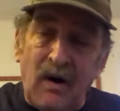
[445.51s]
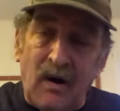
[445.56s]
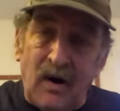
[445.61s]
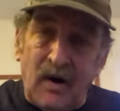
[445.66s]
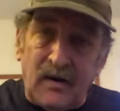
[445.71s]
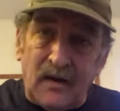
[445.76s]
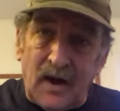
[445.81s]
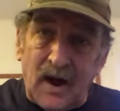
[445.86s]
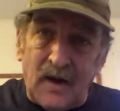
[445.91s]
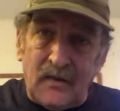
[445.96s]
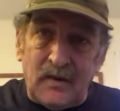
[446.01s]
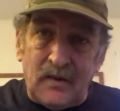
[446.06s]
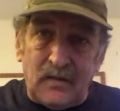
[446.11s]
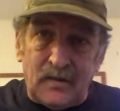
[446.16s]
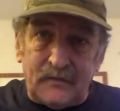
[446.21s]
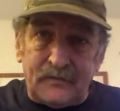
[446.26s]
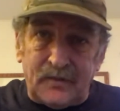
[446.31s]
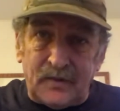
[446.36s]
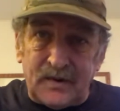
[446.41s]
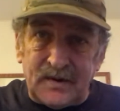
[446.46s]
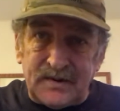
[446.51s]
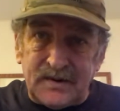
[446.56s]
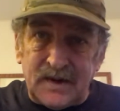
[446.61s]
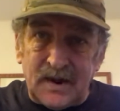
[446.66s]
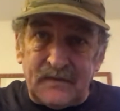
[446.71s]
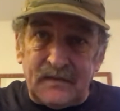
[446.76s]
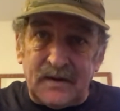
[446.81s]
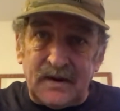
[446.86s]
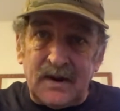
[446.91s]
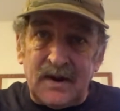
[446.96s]
on Highway
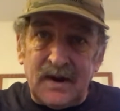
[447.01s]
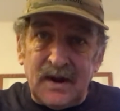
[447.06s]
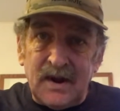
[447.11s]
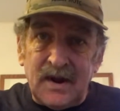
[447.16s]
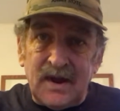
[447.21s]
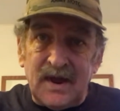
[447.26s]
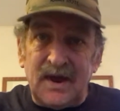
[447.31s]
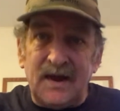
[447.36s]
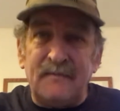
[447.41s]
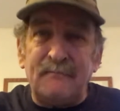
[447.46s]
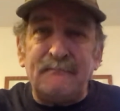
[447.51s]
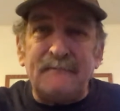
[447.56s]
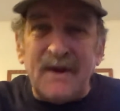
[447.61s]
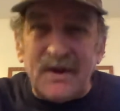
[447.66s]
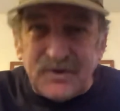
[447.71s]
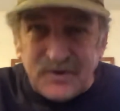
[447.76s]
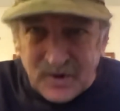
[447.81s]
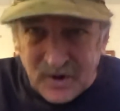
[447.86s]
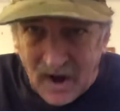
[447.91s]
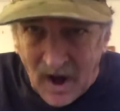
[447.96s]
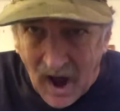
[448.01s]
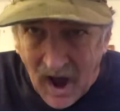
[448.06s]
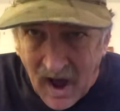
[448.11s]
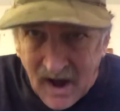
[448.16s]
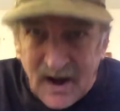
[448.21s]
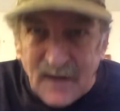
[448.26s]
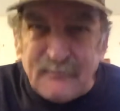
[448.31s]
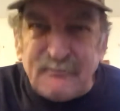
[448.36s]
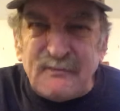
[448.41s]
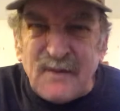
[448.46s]
147 in
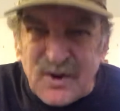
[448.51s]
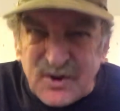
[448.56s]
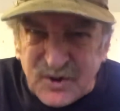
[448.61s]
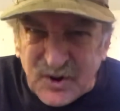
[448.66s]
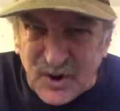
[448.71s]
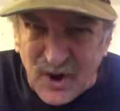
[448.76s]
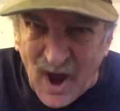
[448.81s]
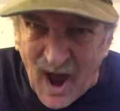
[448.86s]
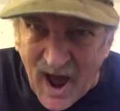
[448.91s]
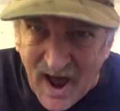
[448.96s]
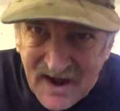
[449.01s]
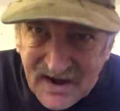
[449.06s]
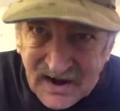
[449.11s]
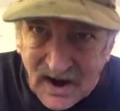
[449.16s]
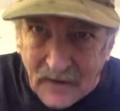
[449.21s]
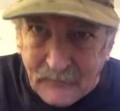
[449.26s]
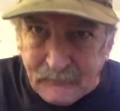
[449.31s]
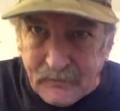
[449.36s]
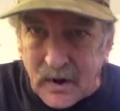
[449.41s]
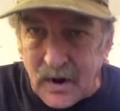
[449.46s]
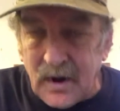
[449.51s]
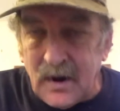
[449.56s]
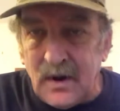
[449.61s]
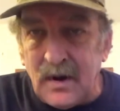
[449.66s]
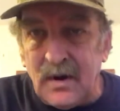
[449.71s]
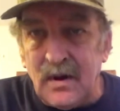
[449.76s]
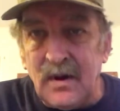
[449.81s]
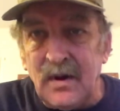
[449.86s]
Mishicot, a Mishicot number.